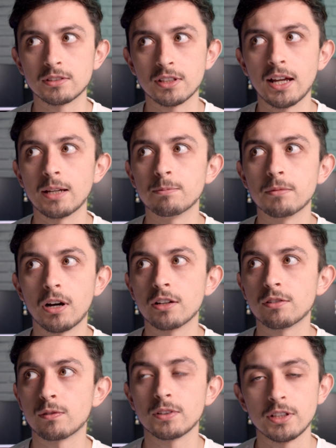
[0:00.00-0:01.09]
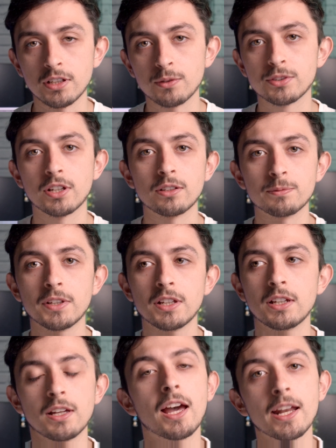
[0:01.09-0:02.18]
the name. It's going to...
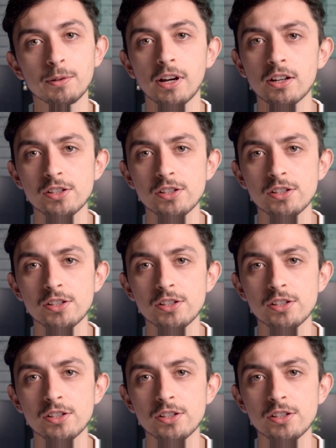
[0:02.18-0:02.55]
Anyway, I